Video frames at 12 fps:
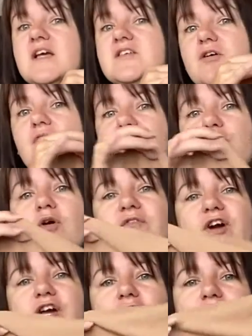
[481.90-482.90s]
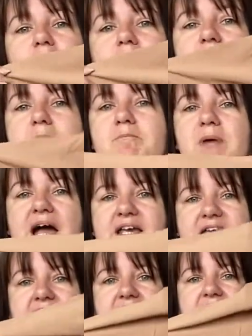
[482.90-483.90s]
So I thought if I go for a bit
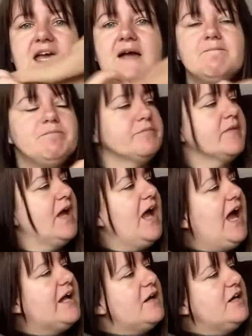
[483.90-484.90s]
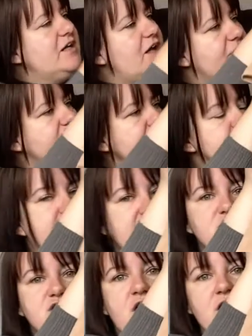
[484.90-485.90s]
baggy, and I love this
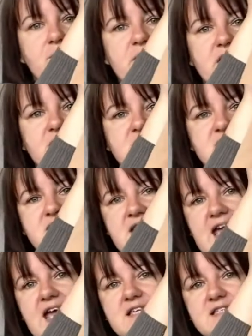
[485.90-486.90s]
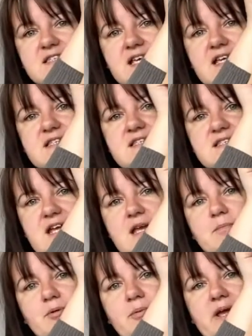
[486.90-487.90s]
beige colour because this is a
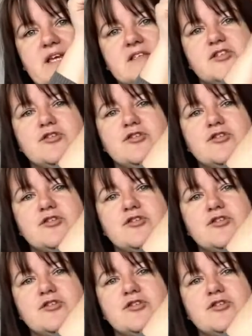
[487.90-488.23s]
staple piece.